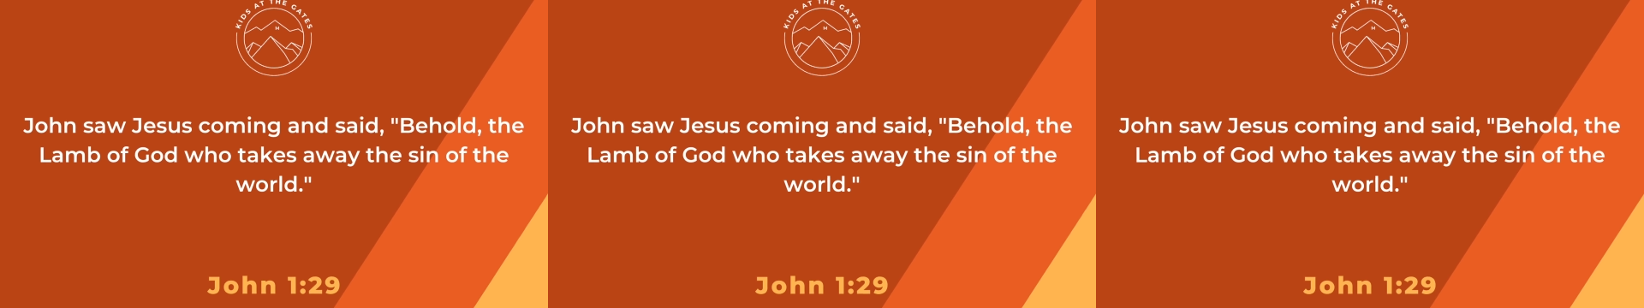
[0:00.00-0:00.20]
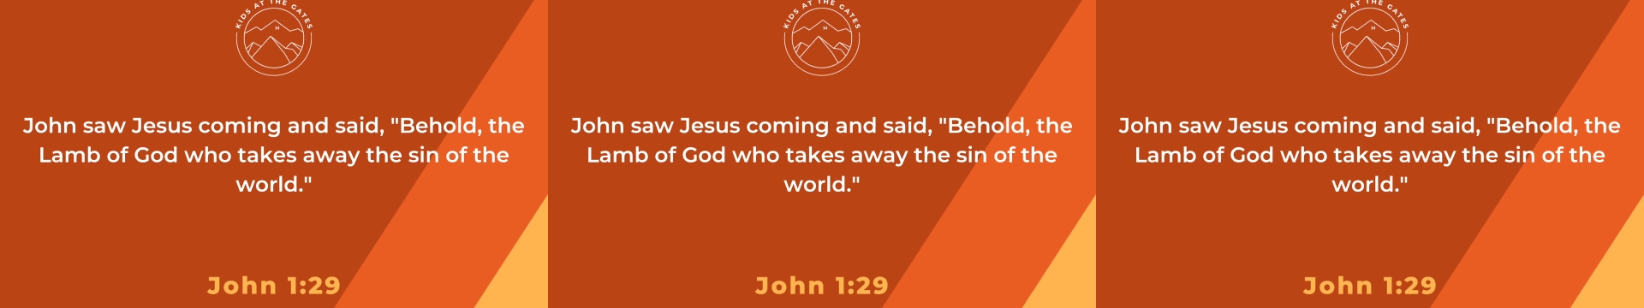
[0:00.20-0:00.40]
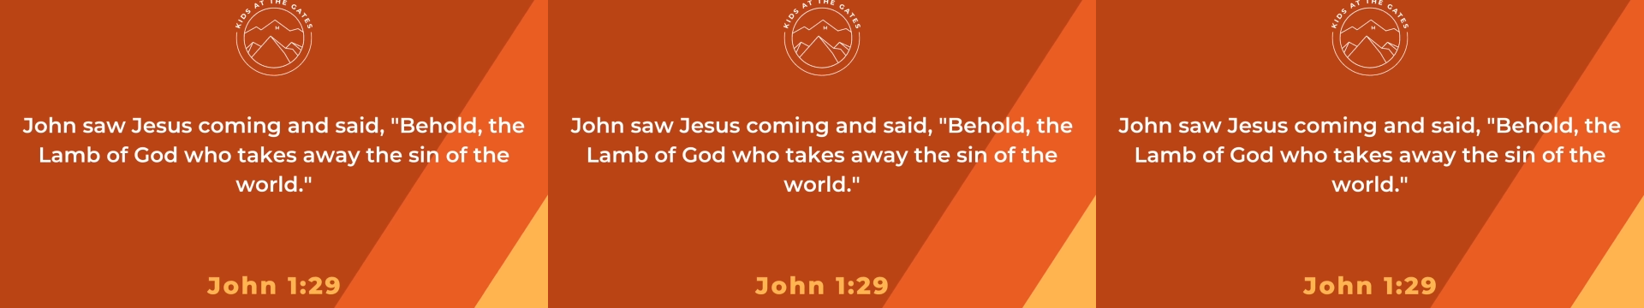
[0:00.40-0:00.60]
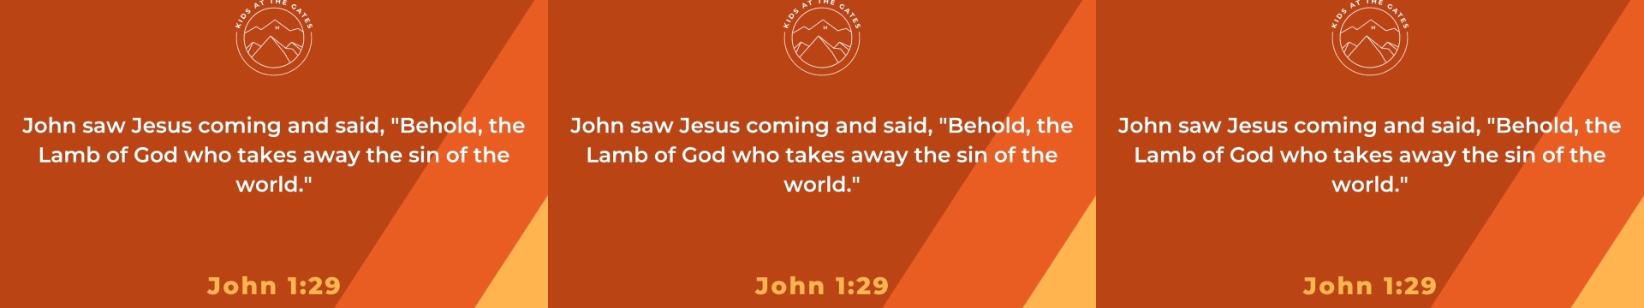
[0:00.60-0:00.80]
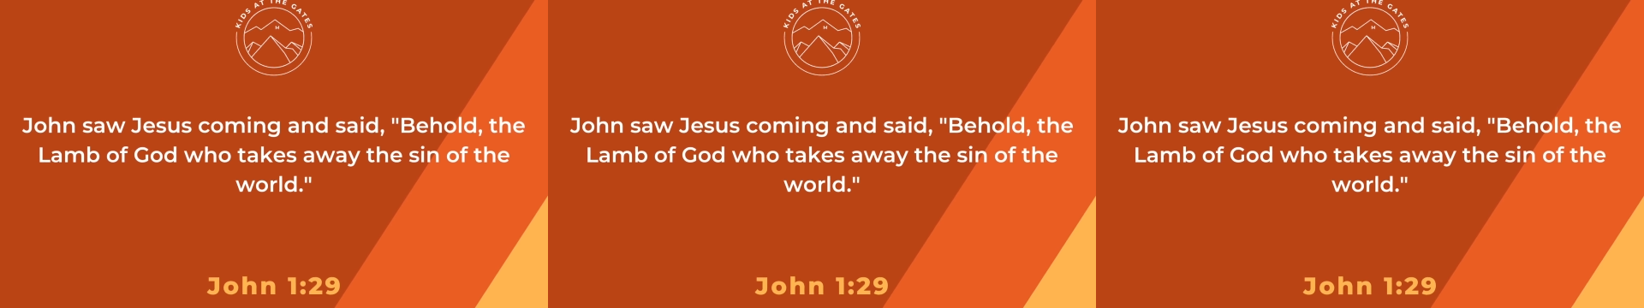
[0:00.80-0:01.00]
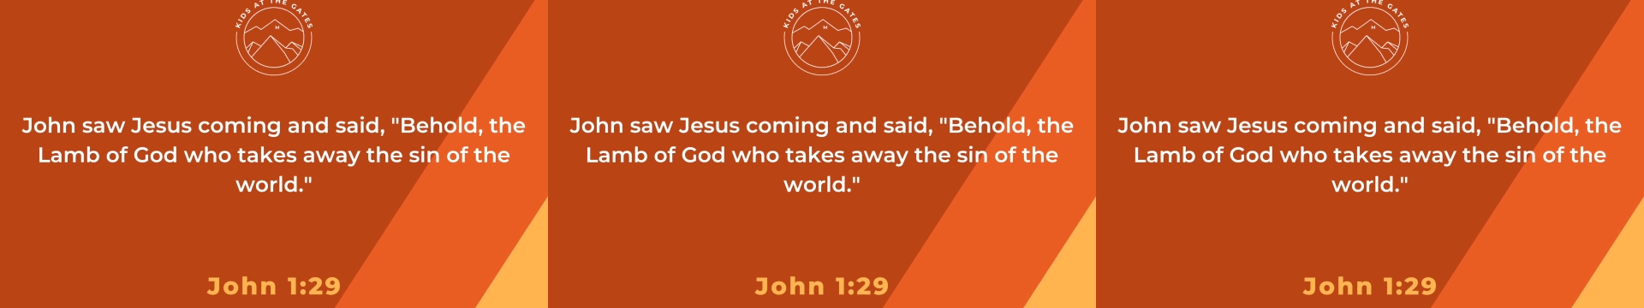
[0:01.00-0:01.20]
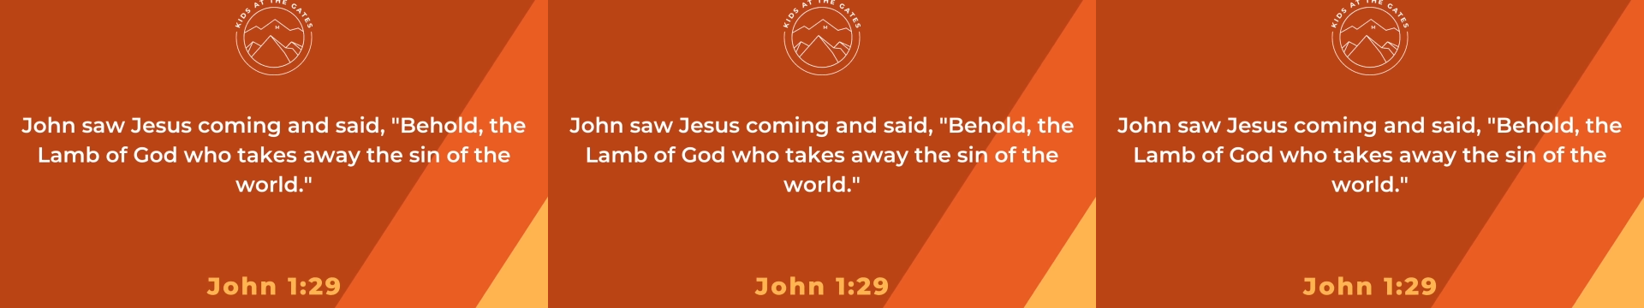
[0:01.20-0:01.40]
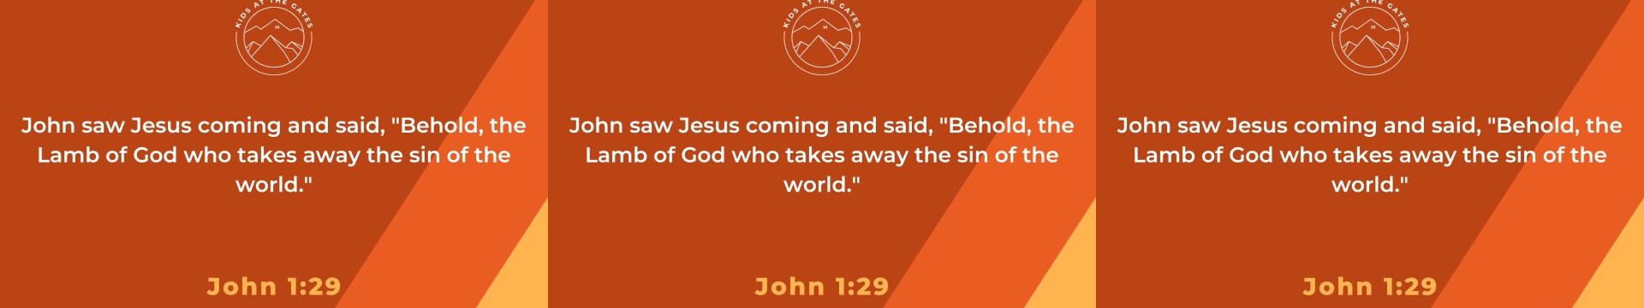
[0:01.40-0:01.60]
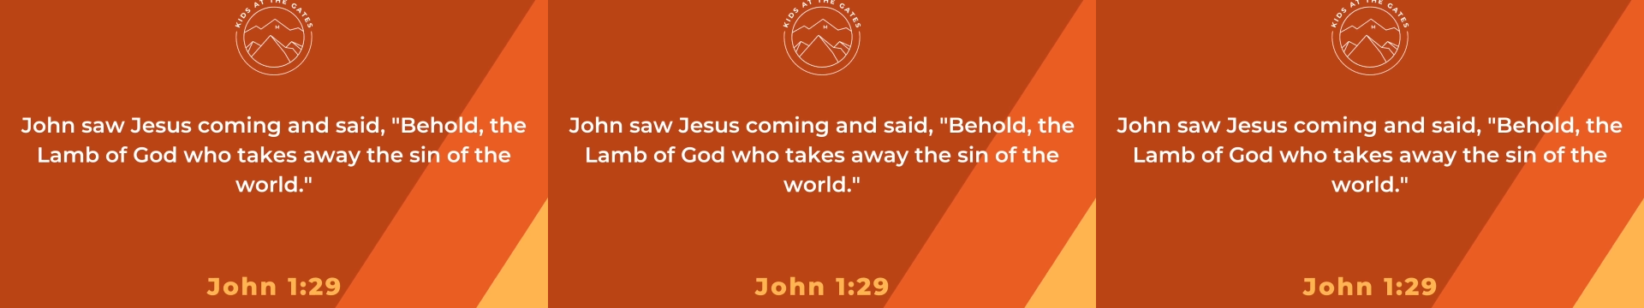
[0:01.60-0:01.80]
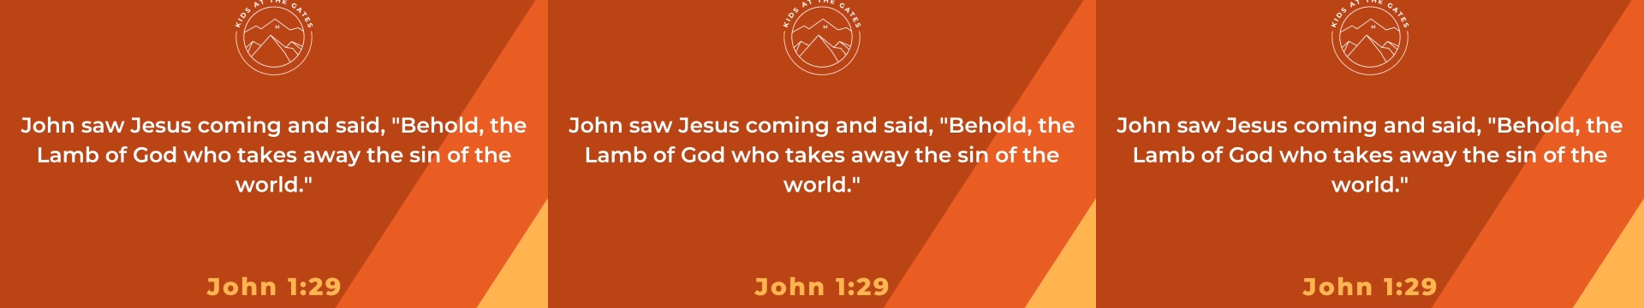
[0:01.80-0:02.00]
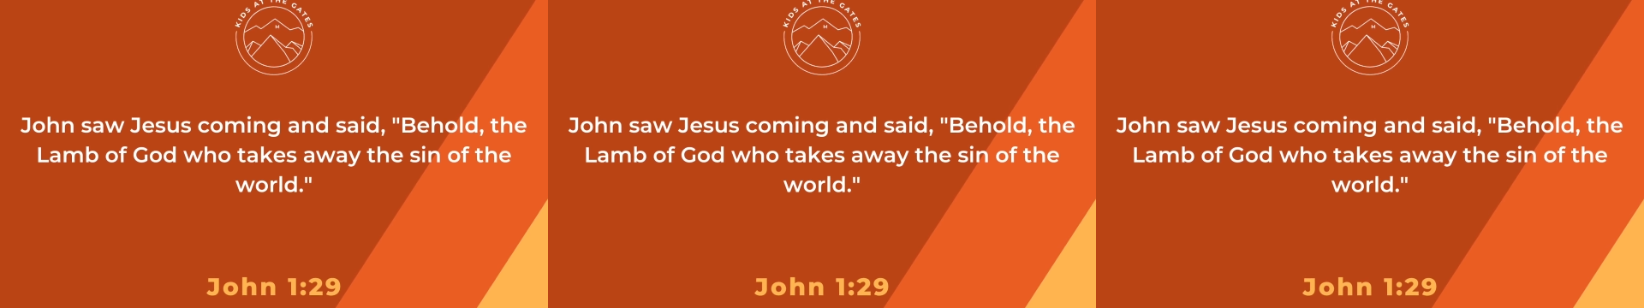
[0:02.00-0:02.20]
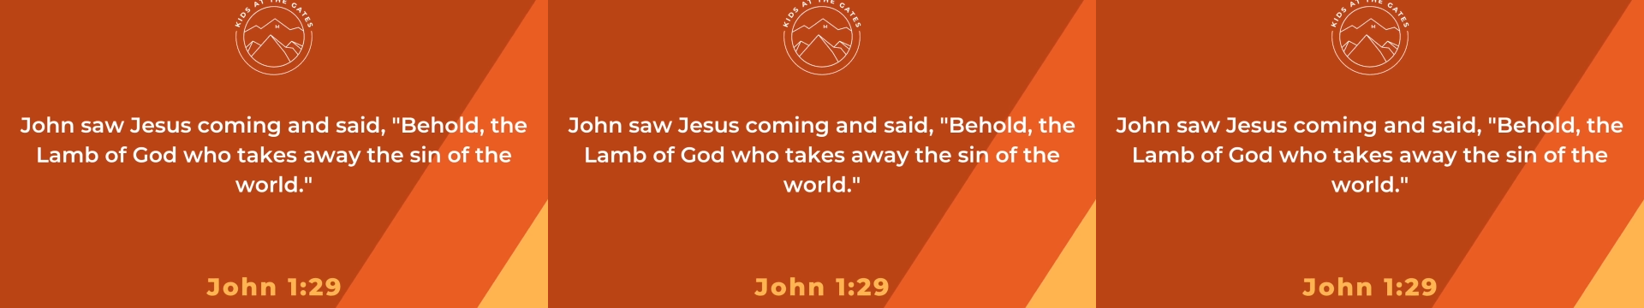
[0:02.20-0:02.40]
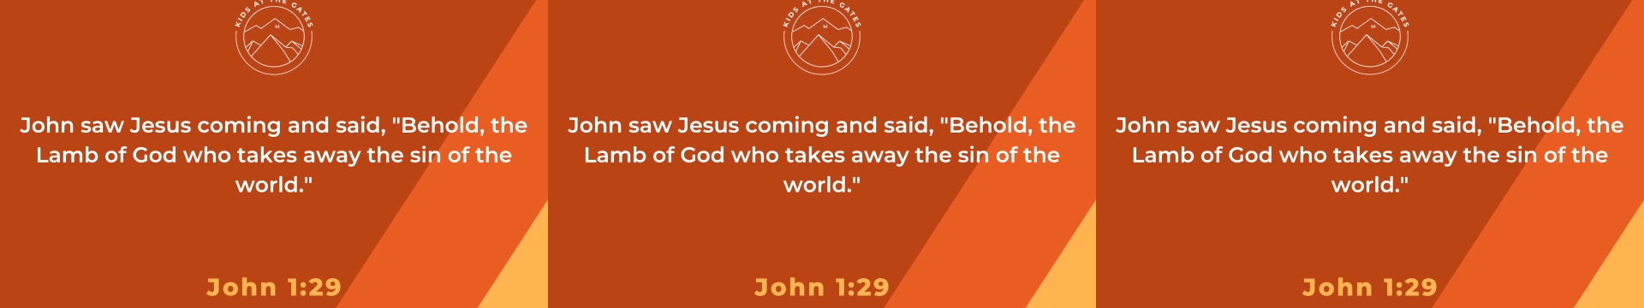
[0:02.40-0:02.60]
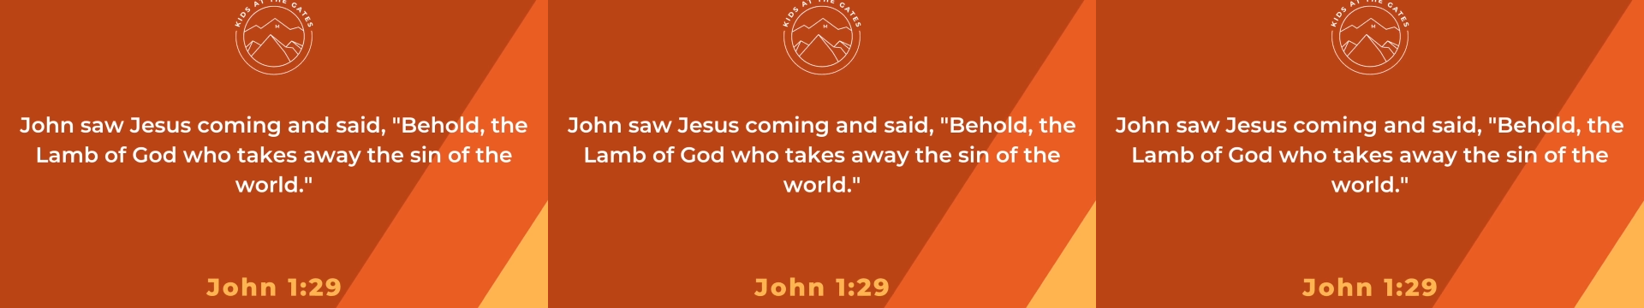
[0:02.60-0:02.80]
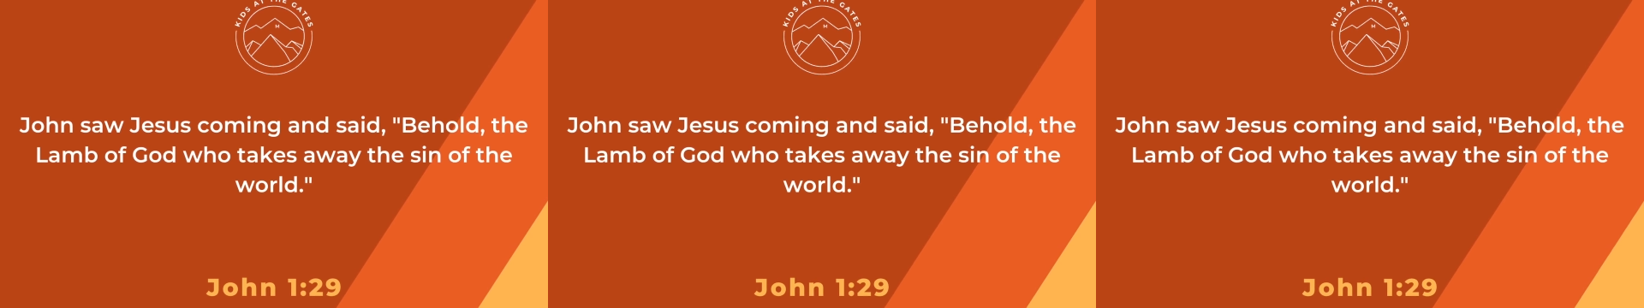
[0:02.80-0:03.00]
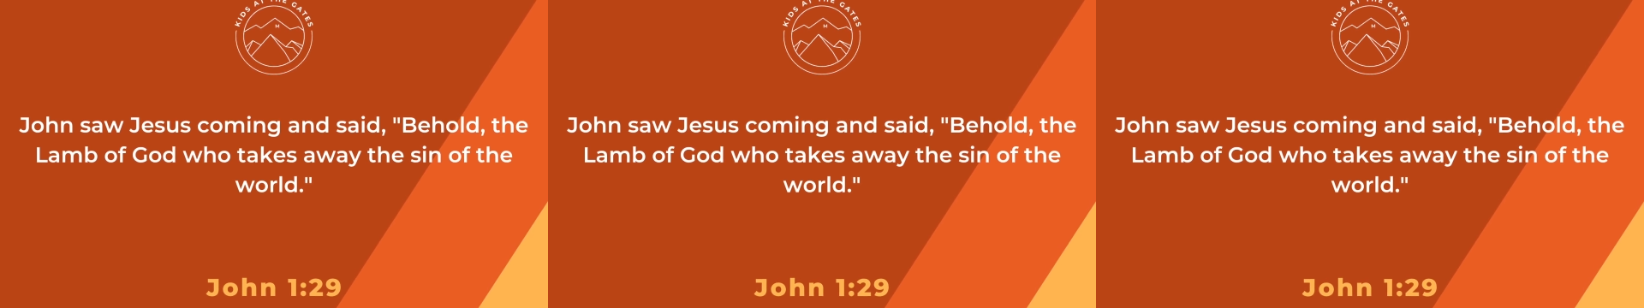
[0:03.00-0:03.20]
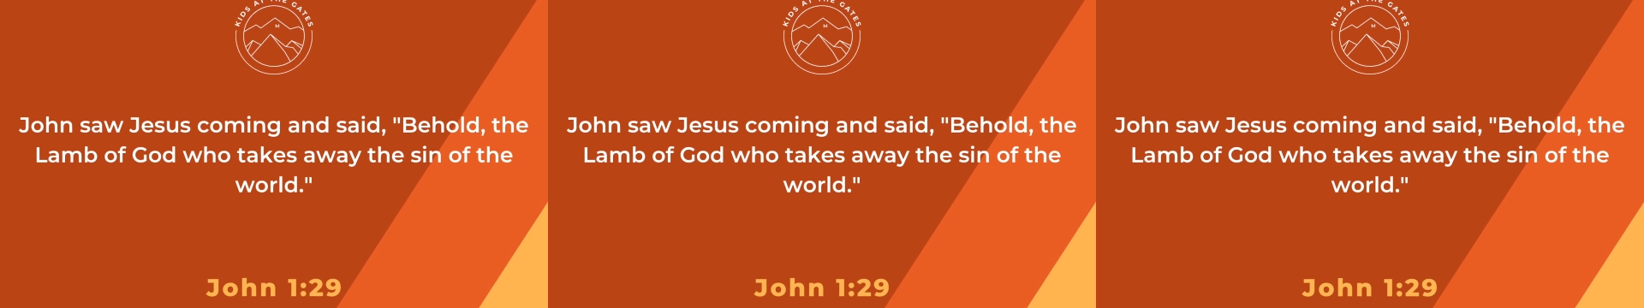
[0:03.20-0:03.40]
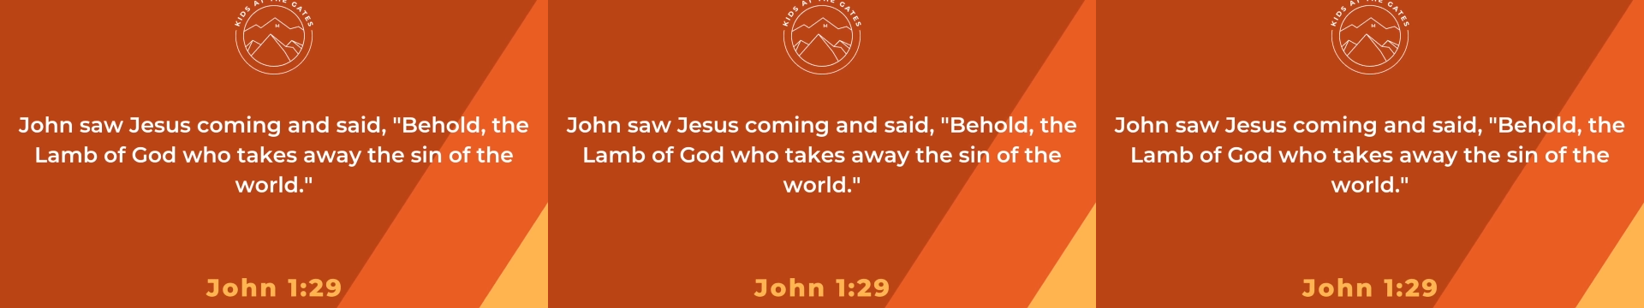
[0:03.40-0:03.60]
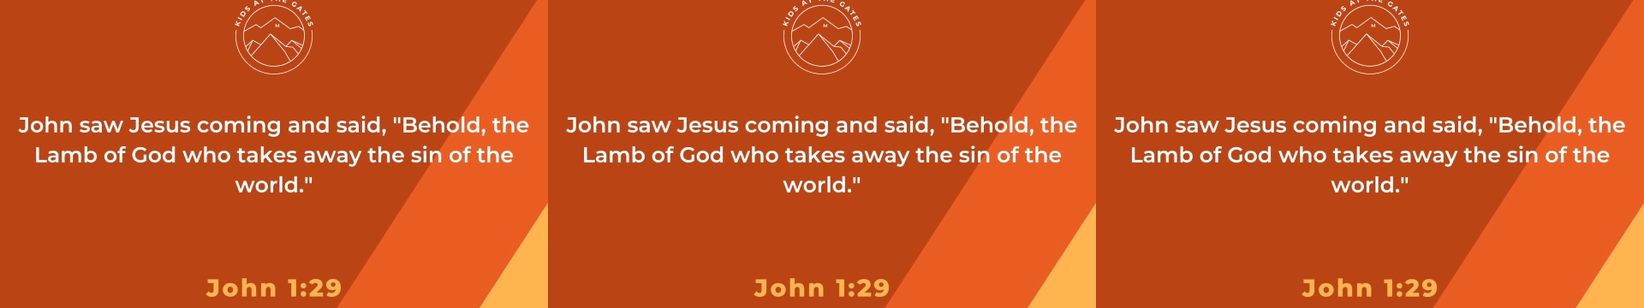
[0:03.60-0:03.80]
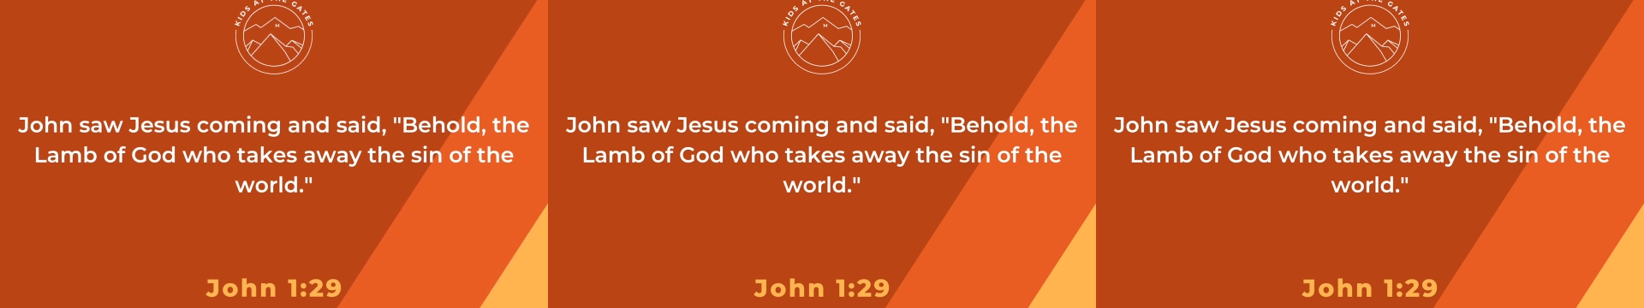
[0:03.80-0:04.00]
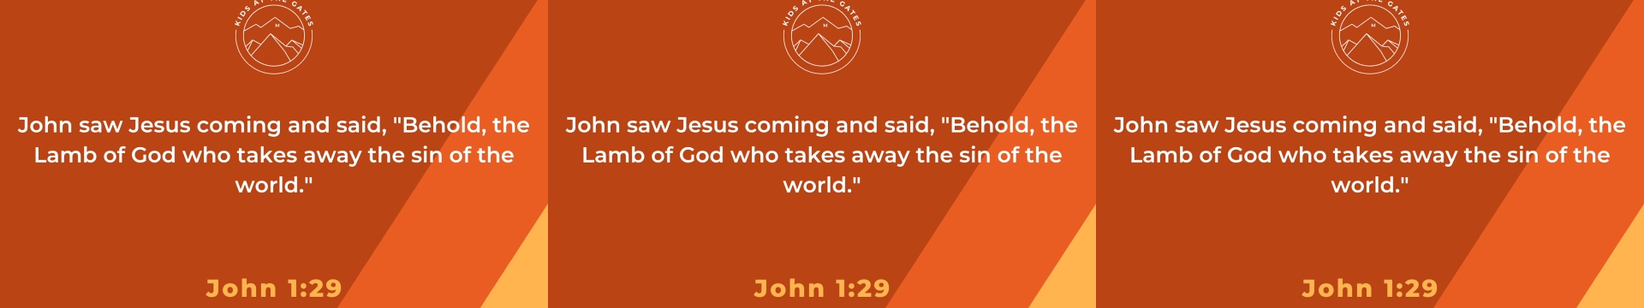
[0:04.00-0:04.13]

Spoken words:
[unreadable: no face in view]